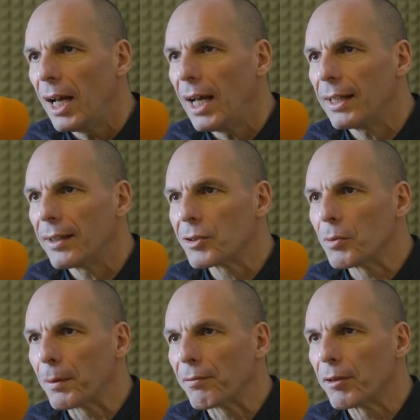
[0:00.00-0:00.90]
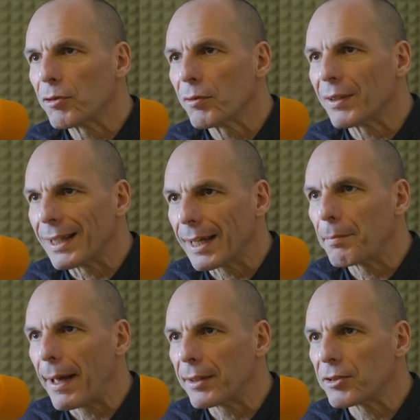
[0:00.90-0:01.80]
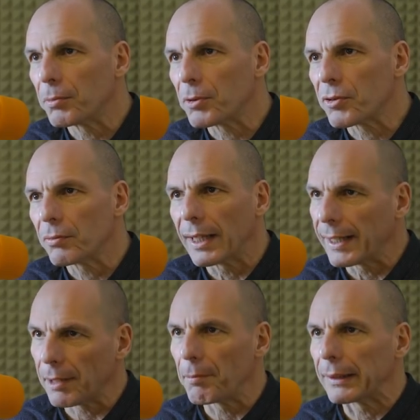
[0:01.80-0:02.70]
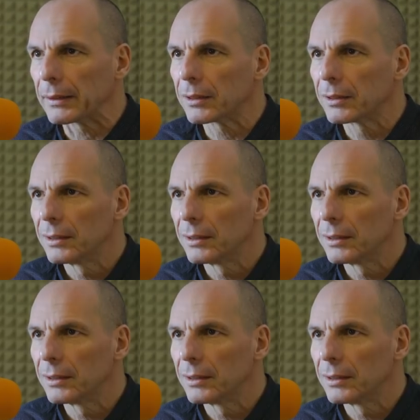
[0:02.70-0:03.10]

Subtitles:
and the supervision of the Greek banks was a Greek matter,